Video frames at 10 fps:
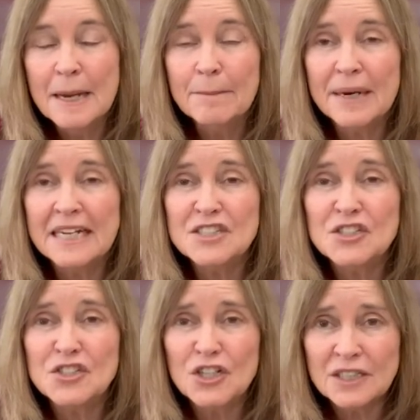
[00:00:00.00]
but I
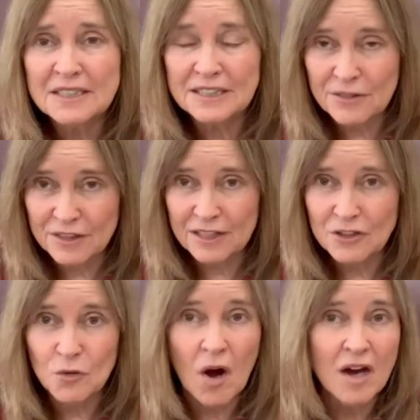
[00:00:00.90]
certainly think
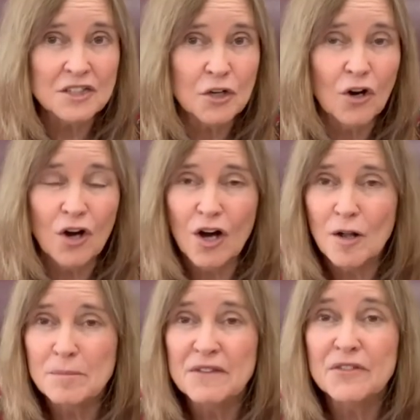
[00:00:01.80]
you ought to
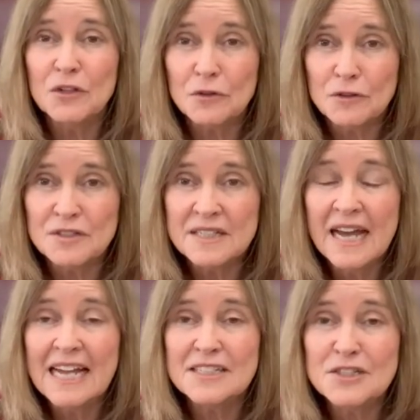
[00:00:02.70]
all be voters
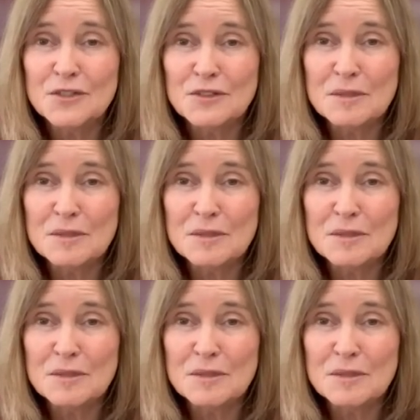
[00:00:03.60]
as soon as